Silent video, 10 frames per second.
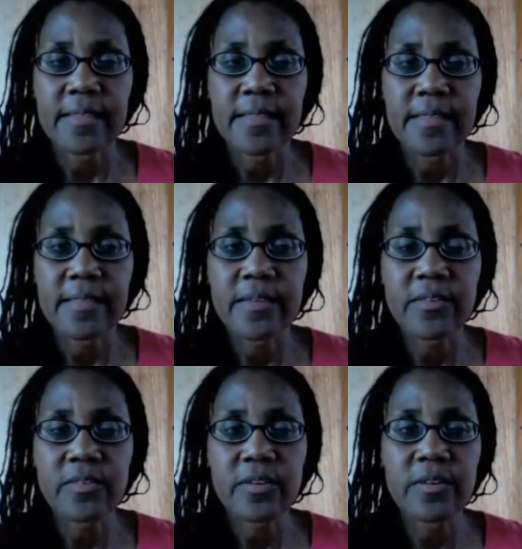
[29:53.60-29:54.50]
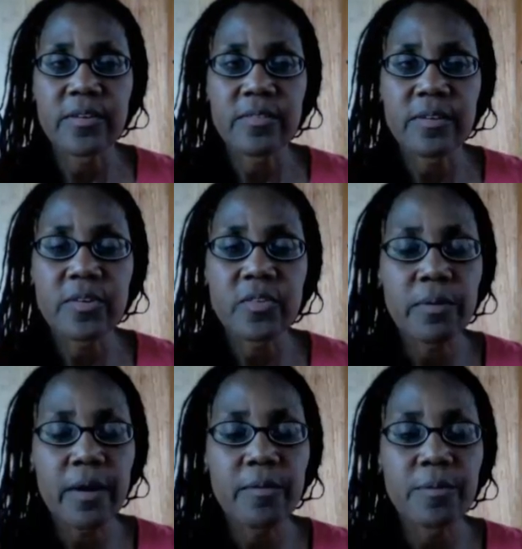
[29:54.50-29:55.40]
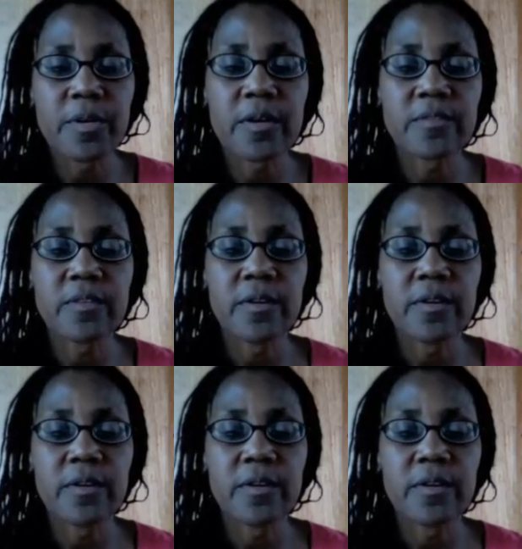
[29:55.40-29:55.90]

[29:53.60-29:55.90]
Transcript: this is a serious problem because